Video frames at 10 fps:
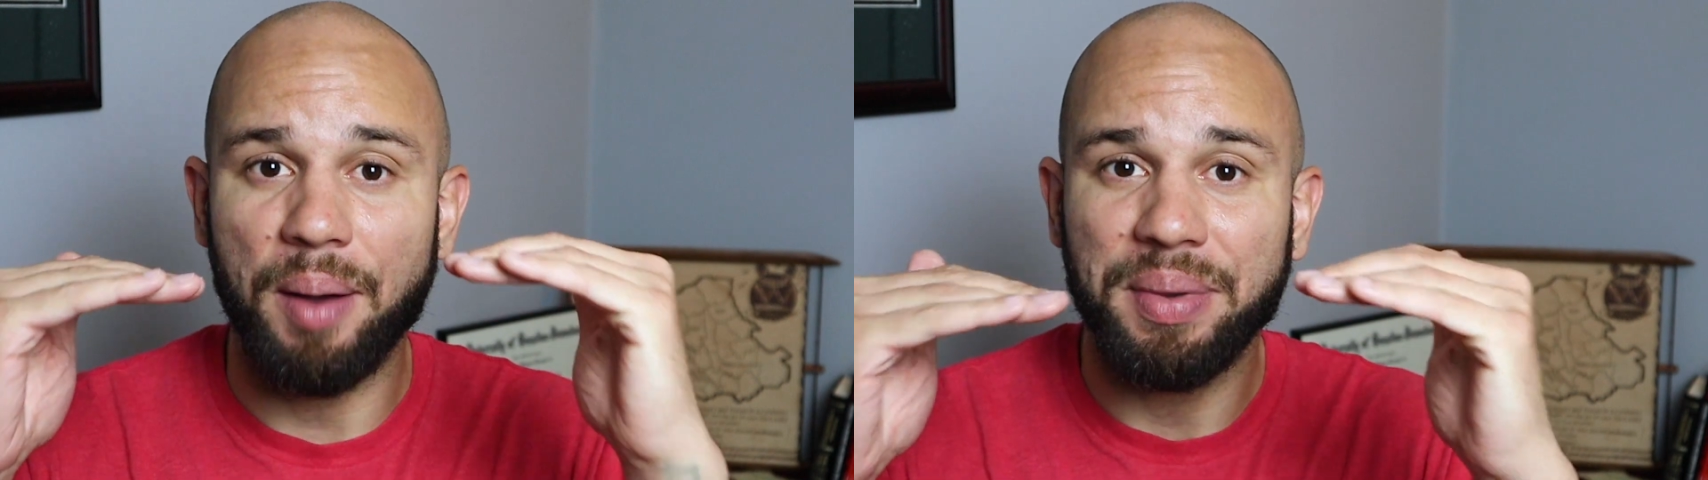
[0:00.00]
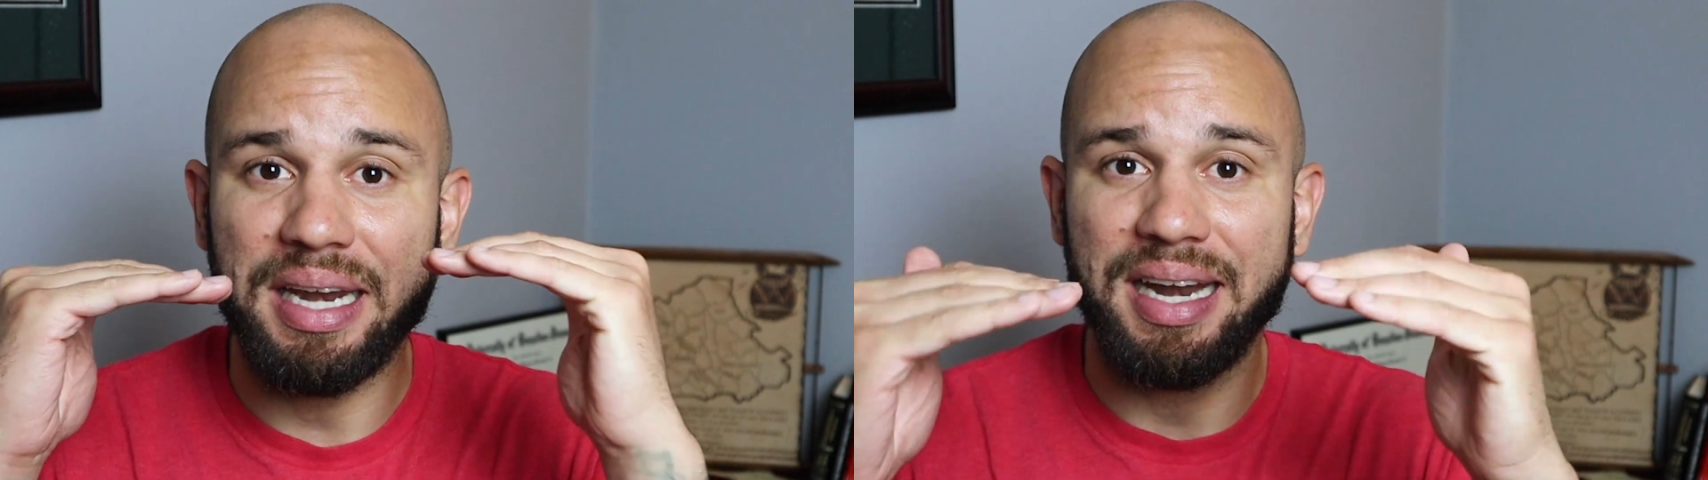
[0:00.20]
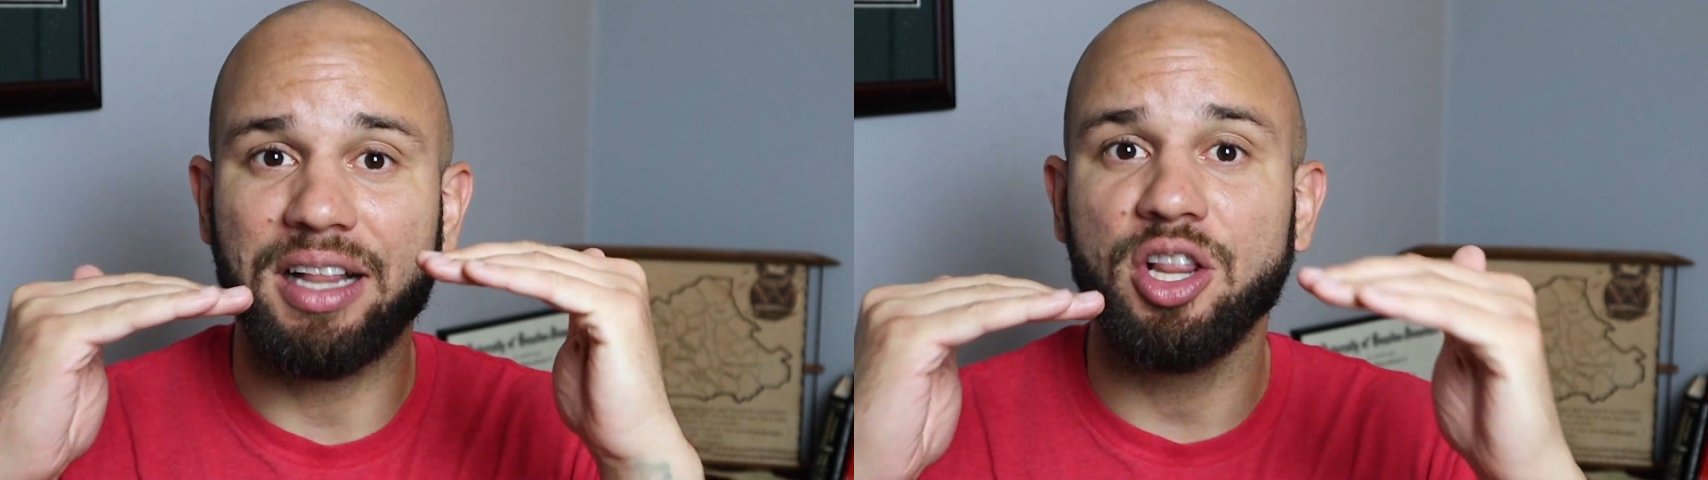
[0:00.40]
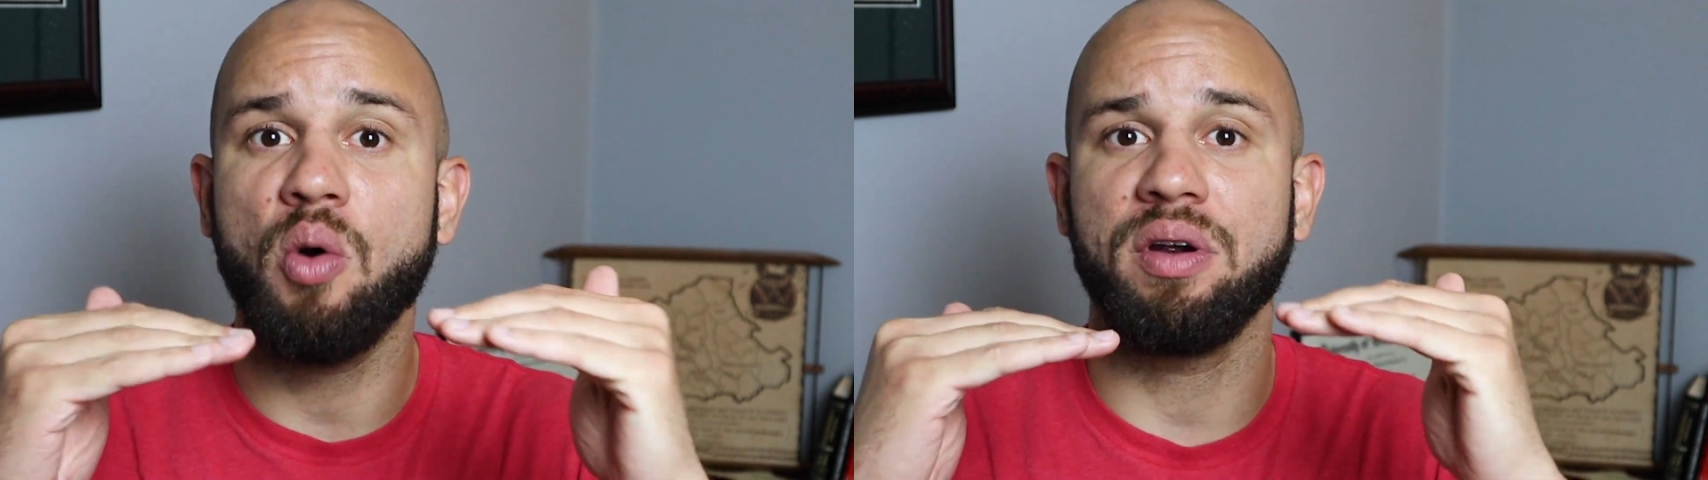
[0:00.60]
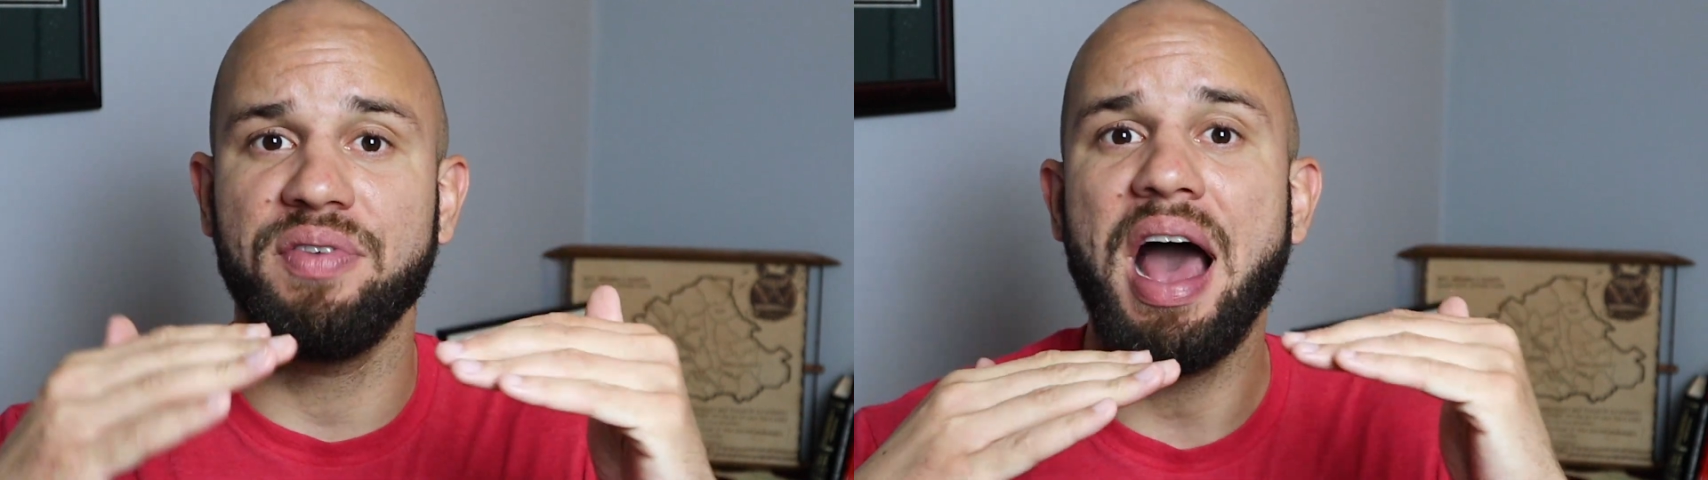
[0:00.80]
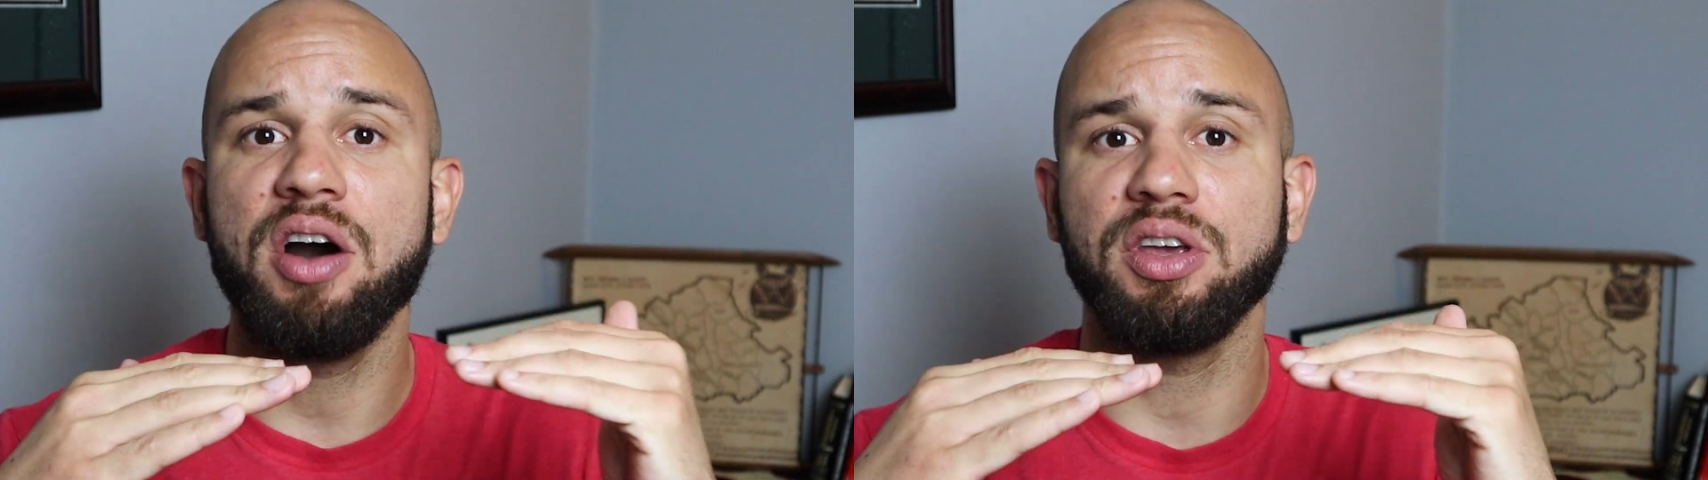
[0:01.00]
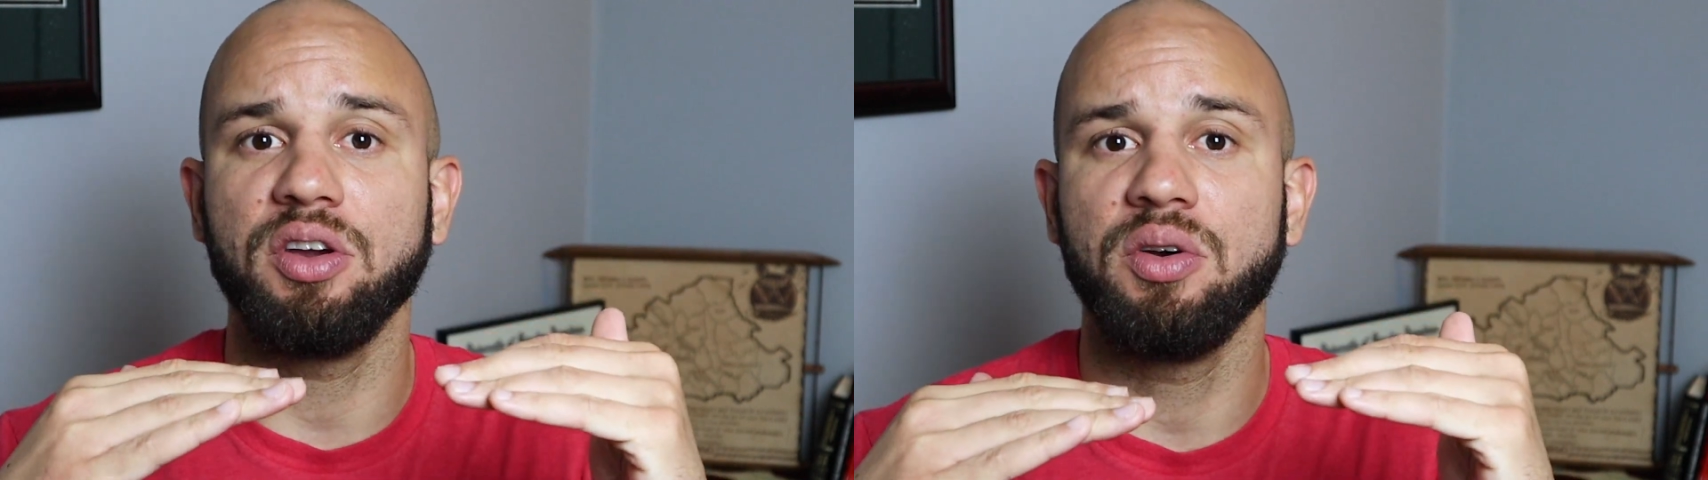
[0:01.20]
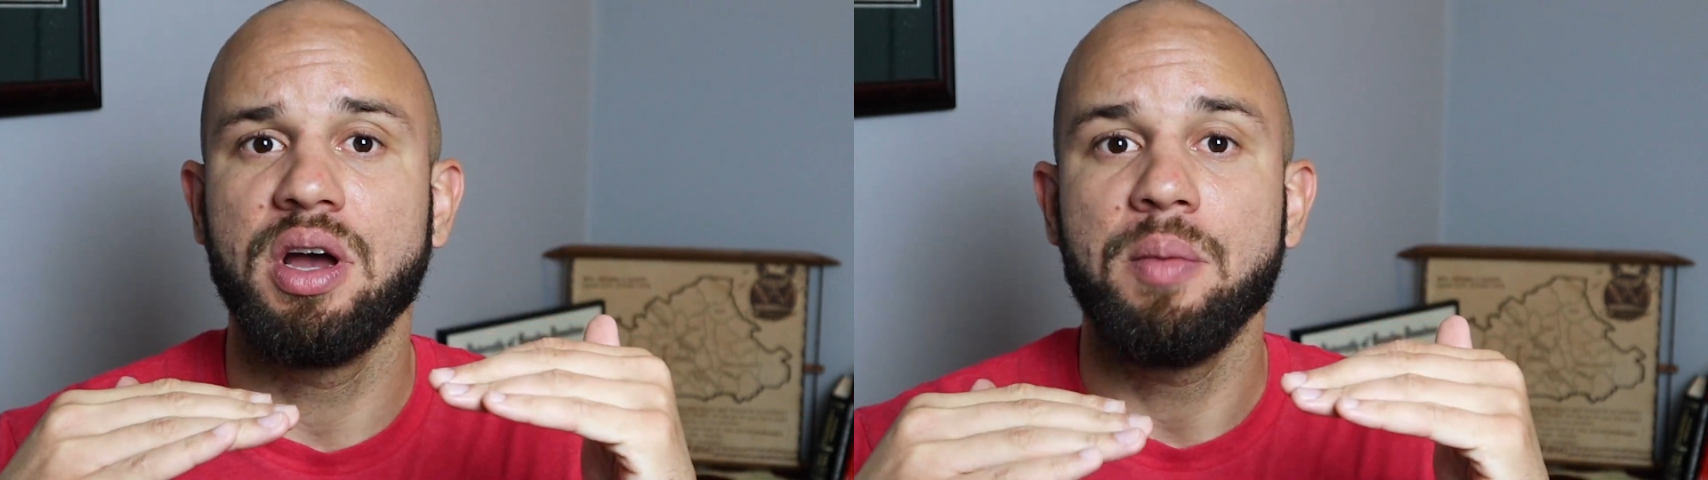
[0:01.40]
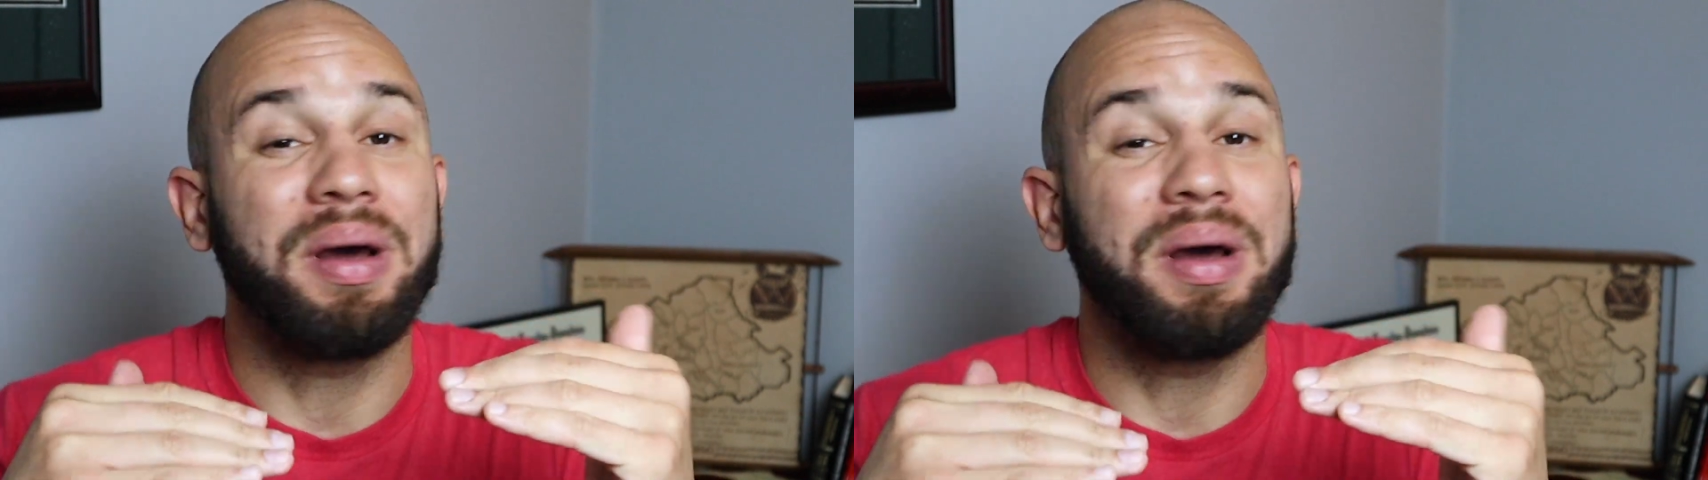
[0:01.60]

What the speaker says: I'm getting that lower value,